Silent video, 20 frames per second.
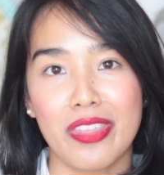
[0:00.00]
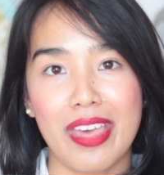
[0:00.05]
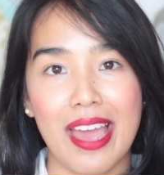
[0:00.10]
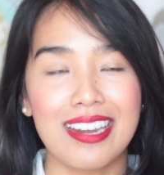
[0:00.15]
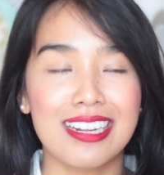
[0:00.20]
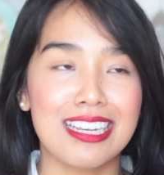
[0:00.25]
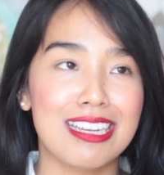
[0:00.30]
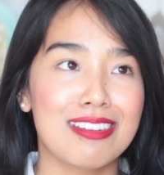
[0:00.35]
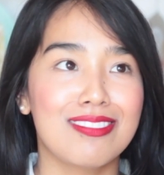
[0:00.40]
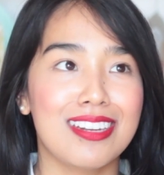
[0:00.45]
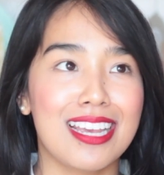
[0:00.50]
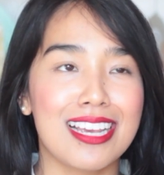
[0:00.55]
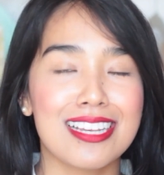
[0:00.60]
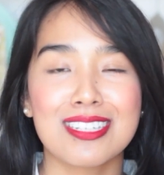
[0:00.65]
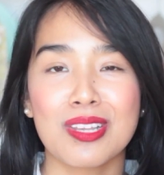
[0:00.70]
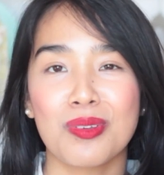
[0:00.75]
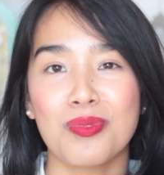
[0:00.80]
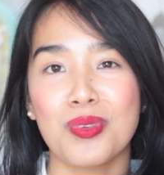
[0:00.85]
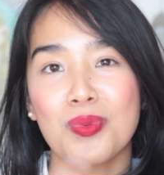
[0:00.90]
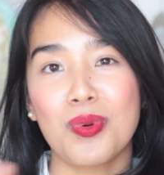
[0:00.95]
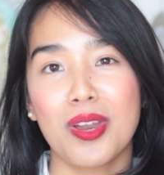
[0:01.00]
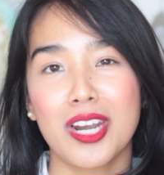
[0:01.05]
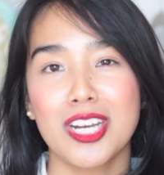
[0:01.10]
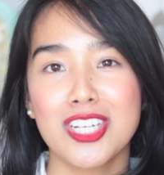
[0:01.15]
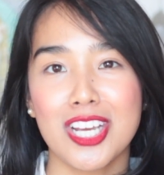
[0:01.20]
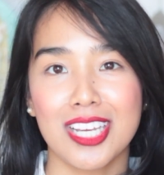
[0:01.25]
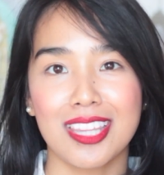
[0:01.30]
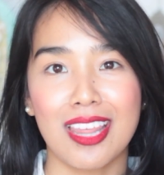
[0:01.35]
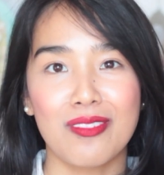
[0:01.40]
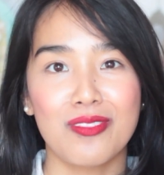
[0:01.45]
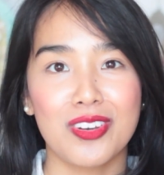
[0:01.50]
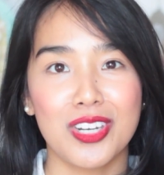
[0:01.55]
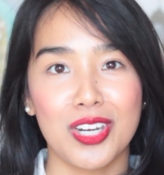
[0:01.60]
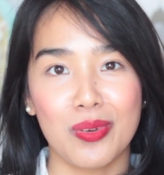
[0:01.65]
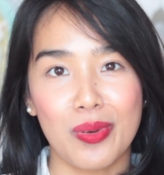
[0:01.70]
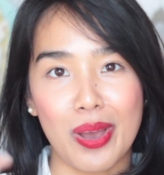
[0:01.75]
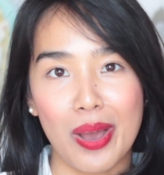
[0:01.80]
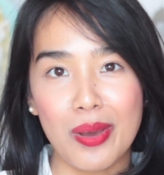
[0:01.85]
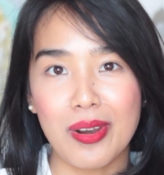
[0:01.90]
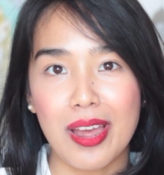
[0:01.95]
for that evening, so if you want to check that
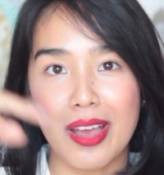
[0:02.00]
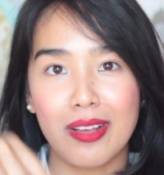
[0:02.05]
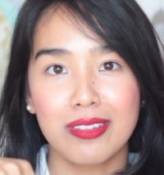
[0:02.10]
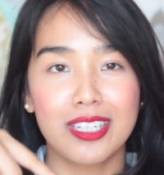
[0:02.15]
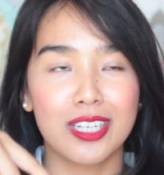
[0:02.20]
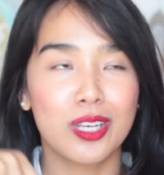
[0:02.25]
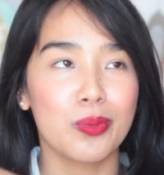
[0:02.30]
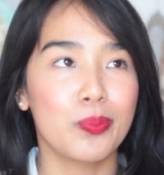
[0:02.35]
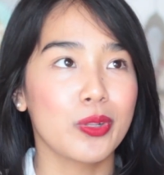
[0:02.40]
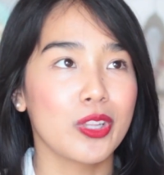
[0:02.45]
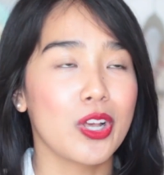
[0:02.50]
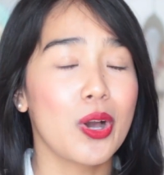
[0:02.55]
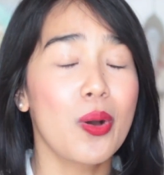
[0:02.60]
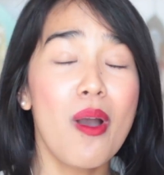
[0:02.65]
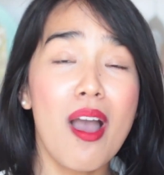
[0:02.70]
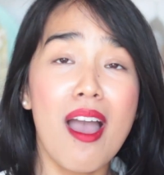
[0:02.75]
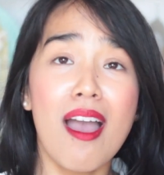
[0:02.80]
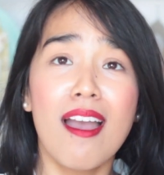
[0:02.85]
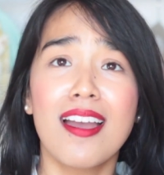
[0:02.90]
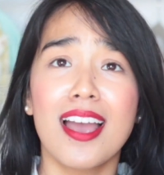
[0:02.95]
video out, I'll link it below.